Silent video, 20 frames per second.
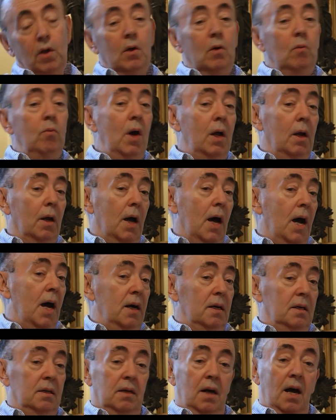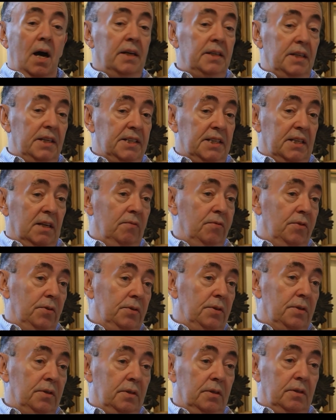Well, I discovered
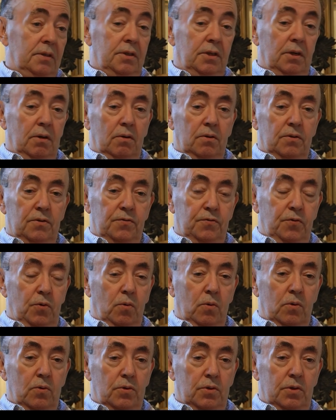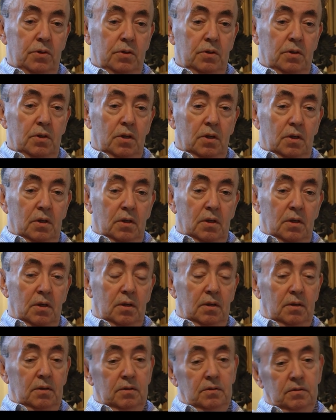Charles Ford
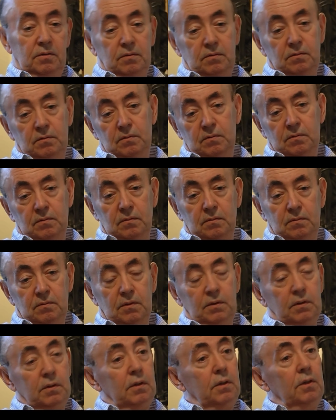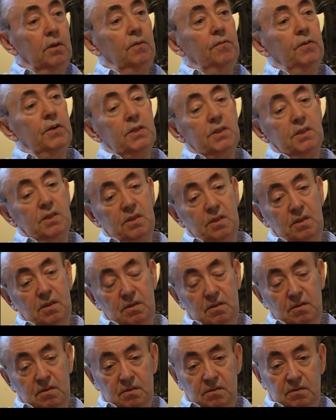at the university
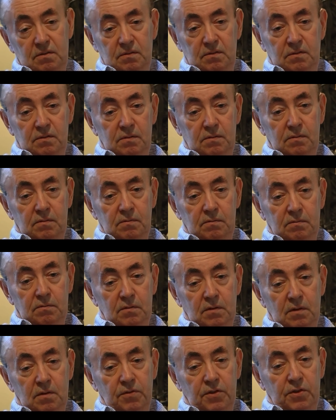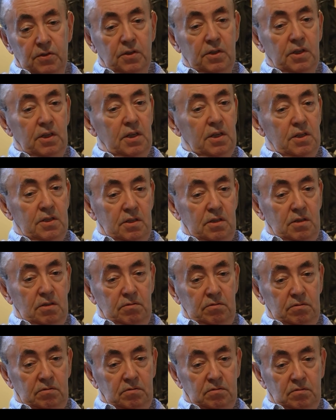over 30 years ago,
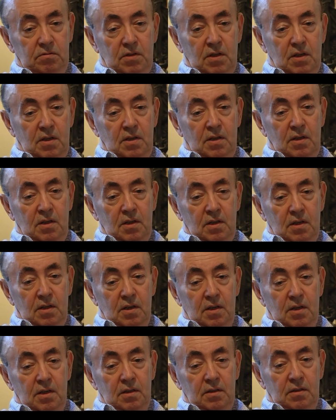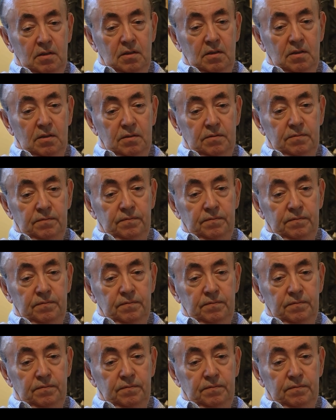and